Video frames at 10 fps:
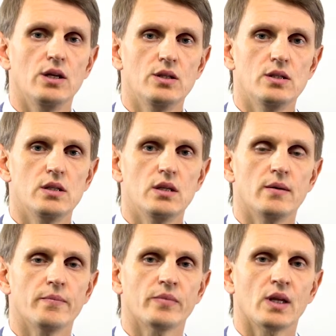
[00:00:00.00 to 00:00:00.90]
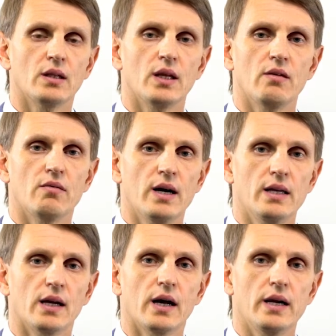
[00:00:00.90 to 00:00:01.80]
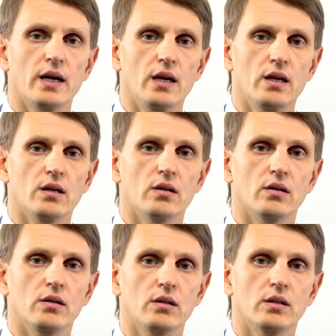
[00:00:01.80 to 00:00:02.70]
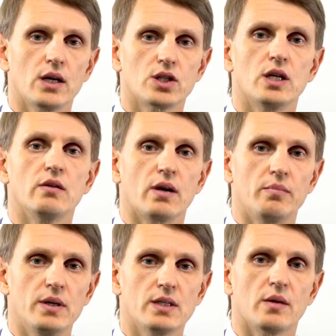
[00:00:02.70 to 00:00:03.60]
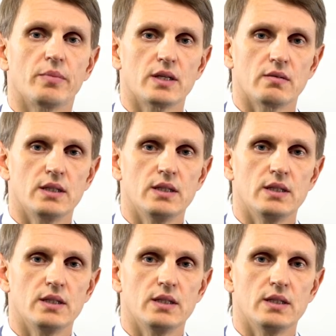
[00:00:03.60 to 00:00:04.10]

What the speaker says: India, Taiwan, Korea, and Europe.